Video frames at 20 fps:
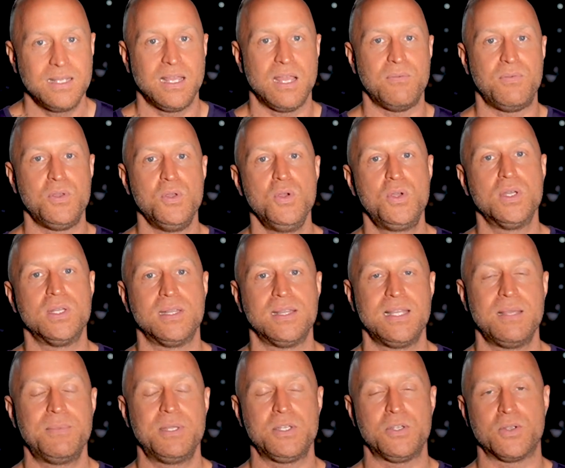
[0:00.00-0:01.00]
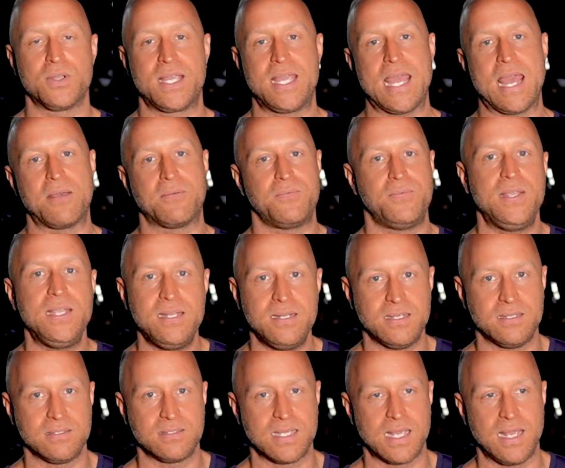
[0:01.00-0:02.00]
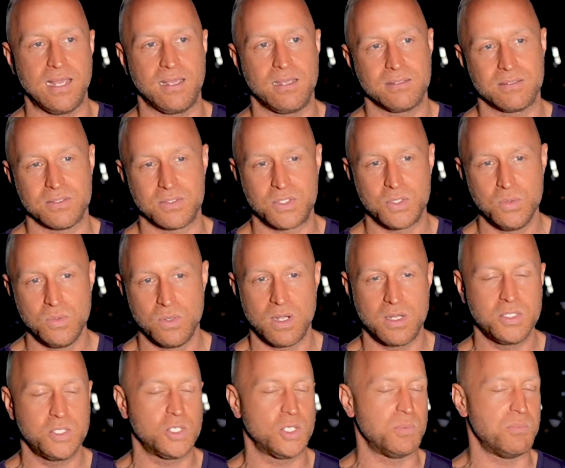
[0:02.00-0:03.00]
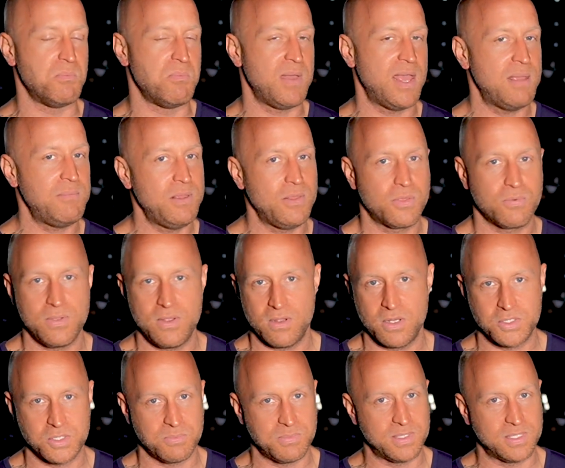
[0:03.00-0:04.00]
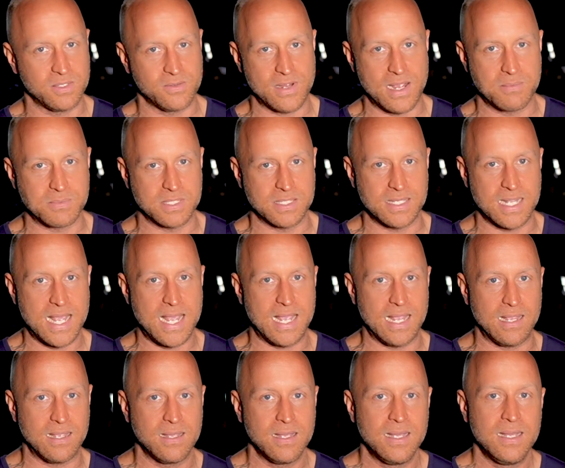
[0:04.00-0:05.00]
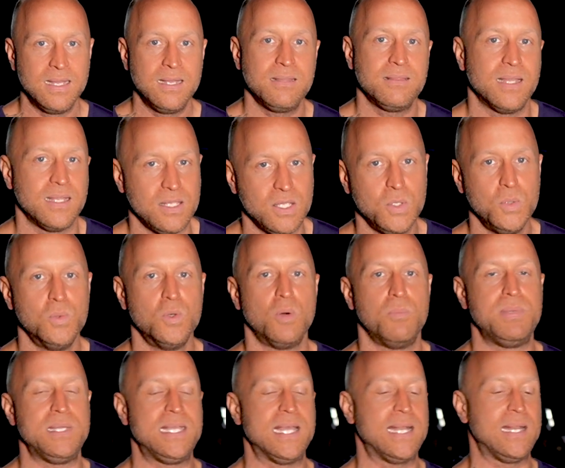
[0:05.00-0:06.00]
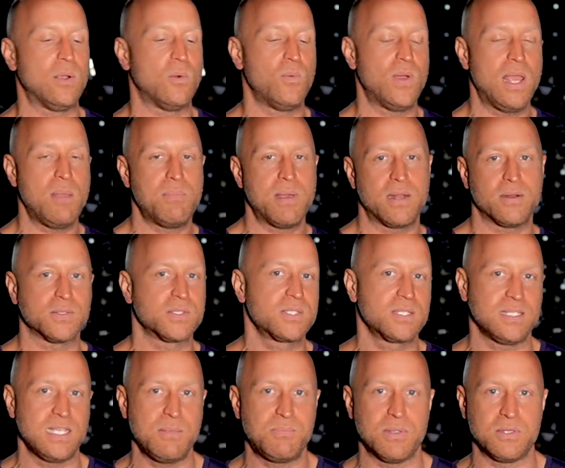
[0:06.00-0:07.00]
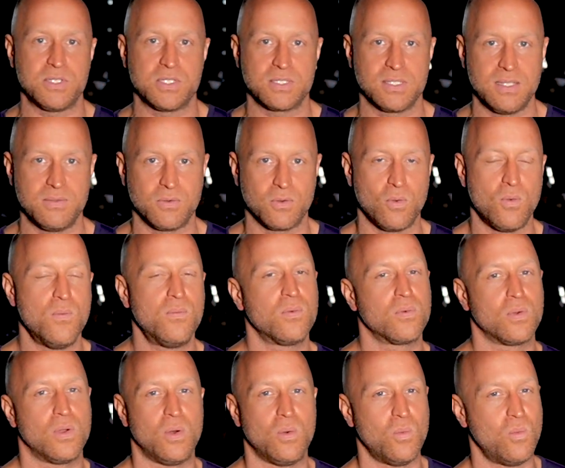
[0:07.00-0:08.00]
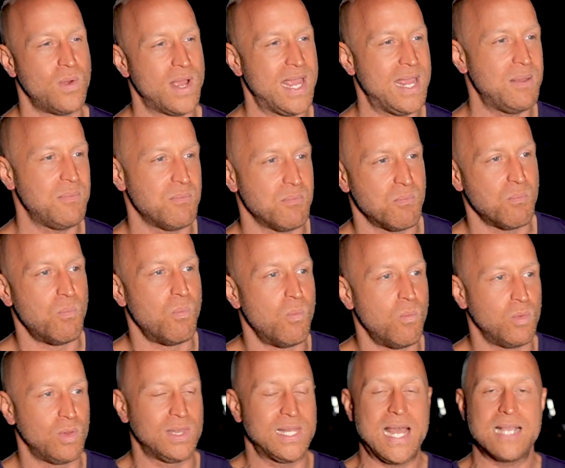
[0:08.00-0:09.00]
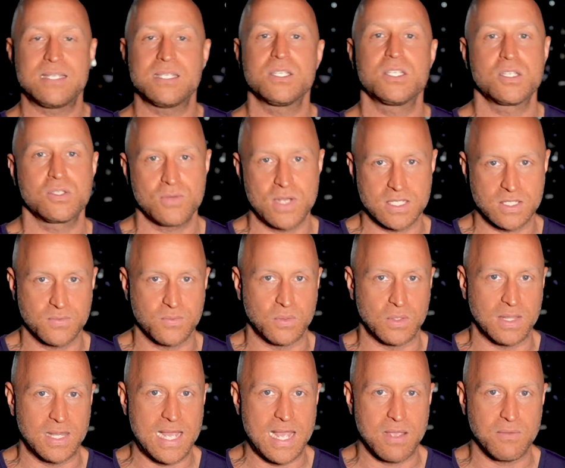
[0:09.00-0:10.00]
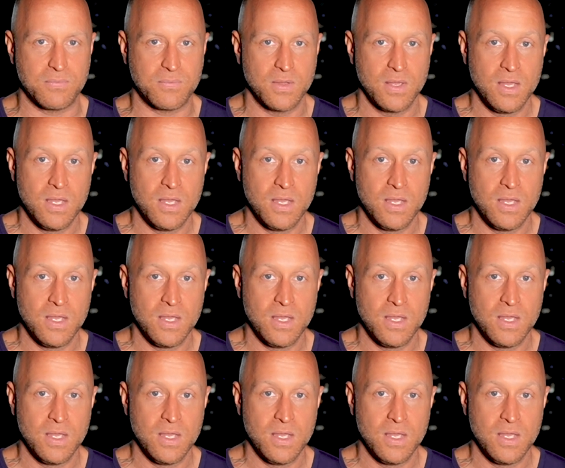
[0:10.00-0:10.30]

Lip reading: if you can limit your caffeine intake to 200, maybe 300 milligrams a day, then you will be getting way better sleep and just live an overall way less stressful life.